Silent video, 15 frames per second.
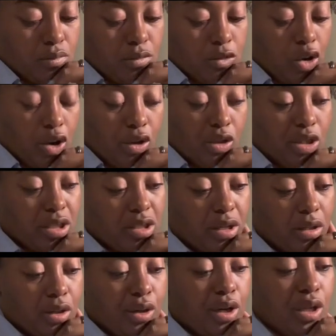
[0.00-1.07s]
Or you're just
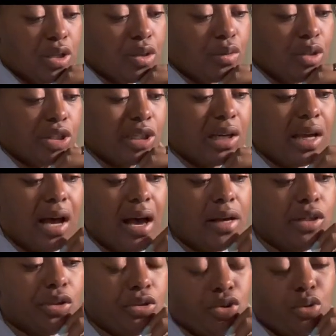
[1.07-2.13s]
letting your intuition
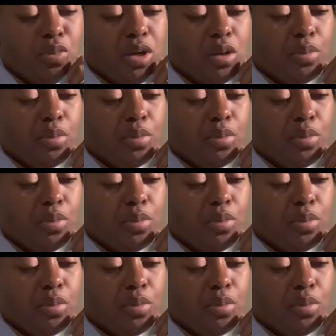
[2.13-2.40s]
guide you and you're being